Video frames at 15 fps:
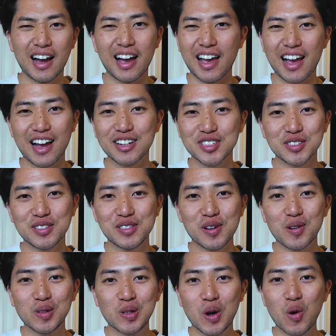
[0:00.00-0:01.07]
I actually
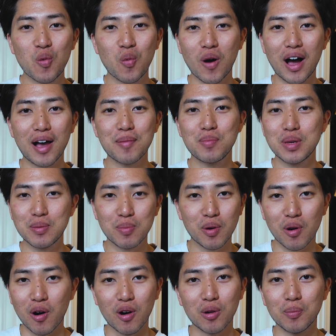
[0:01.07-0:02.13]
don't know why people
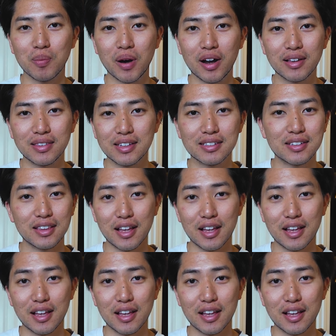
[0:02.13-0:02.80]
aren't buying these